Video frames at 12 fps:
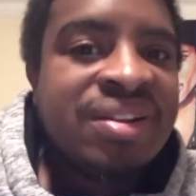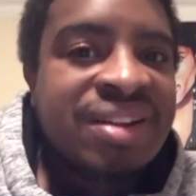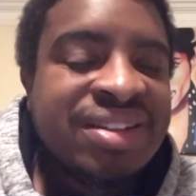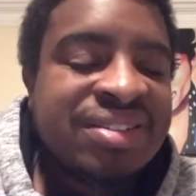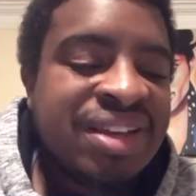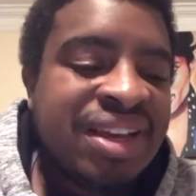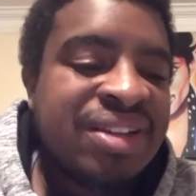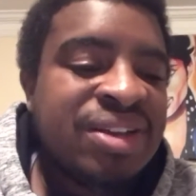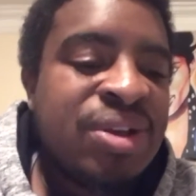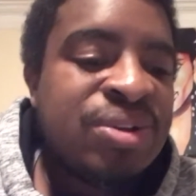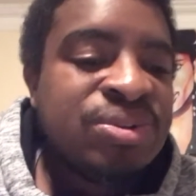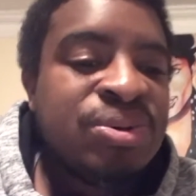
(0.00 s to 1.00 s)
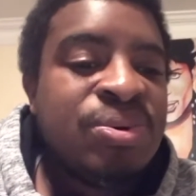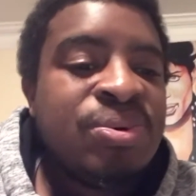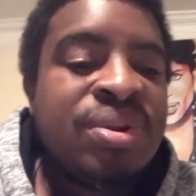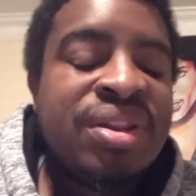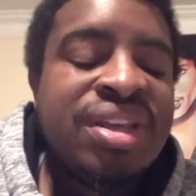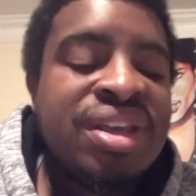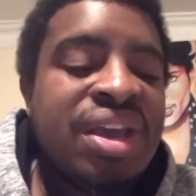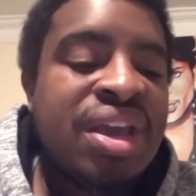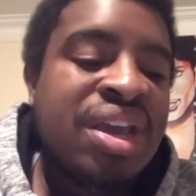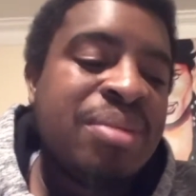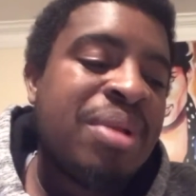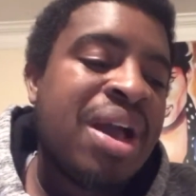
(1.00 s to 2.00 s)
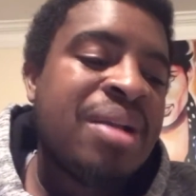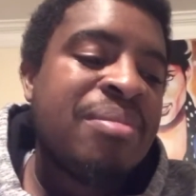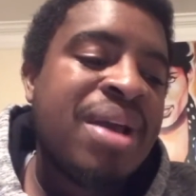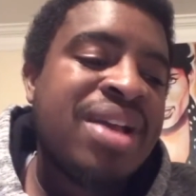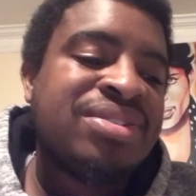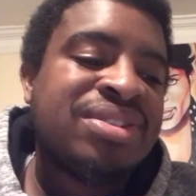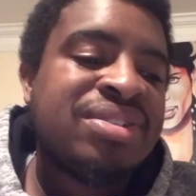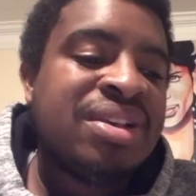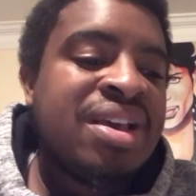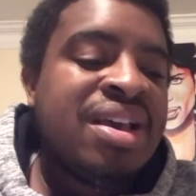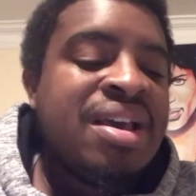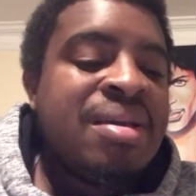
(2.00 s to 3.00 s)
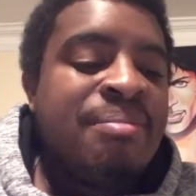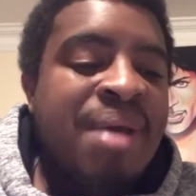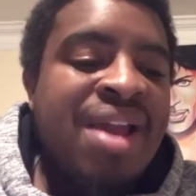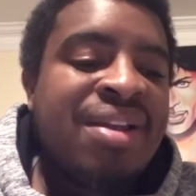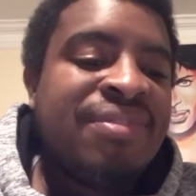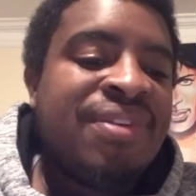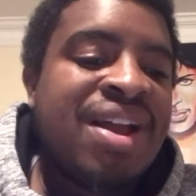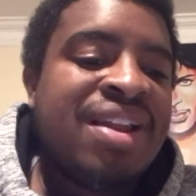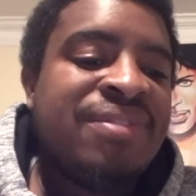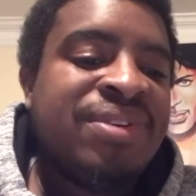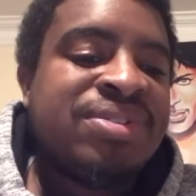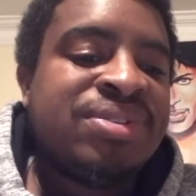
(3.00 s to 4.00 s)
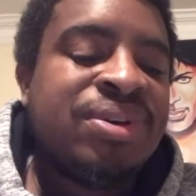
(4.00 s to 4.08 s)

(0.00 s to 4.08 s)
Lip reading: let's get to the A block matches. Balor Fale versus